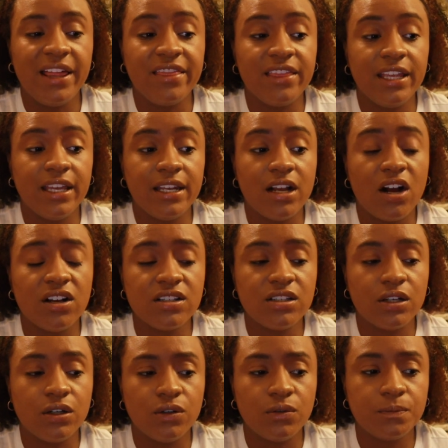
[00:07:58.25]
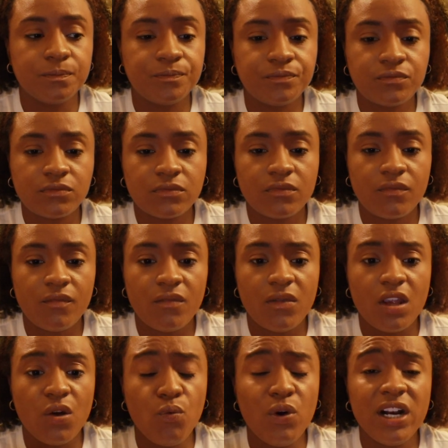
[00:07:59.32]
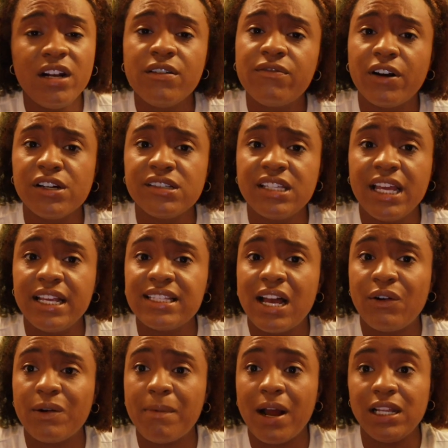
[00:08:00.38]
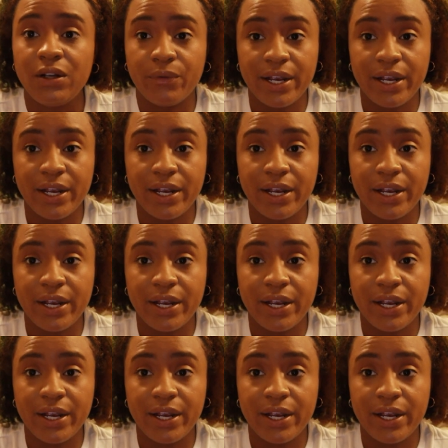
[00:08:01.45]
And then also, one of the first things I would probably